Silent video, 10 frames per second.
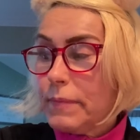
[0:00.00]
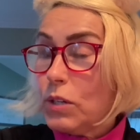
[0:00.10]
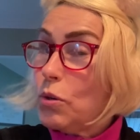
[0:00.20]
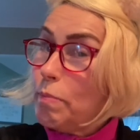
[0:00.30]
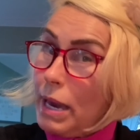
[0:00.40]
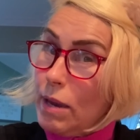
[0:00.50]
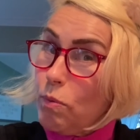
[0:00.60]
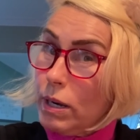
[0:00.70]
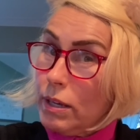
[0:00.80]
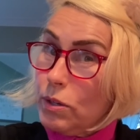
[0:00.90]
You may
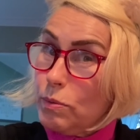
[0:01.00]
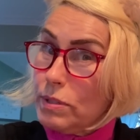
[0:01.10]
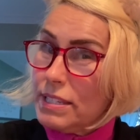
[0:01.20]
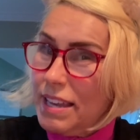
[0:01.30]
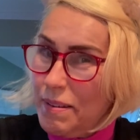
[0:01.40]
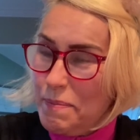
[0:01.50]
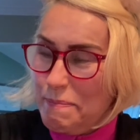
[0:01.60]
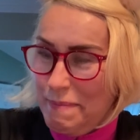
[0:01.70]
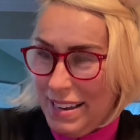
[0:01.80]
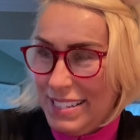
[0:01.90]
want to use
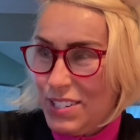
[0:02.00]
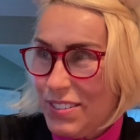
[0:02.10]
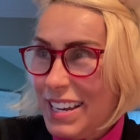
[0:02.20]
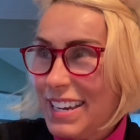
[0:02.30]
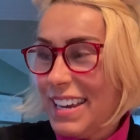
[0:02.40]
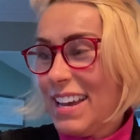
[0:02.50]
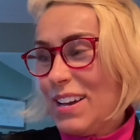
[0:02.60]
my trick.